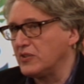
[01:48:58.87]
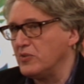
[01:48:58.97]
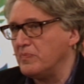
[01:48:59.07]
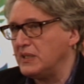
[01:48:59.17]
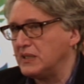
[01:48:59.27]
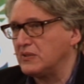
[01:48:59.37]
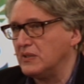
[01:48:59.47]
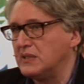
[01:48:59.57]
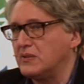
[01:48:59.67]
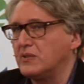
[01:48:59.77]
go back to
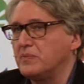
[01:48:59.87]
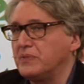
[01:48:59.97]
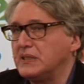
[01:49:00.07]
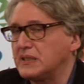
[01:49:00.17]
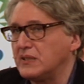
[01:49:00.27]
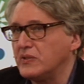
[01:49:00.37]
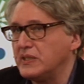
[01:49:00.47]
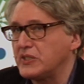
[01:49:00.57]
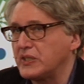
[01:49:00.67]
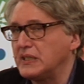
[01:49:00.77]
our own
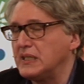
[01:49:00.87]
situation,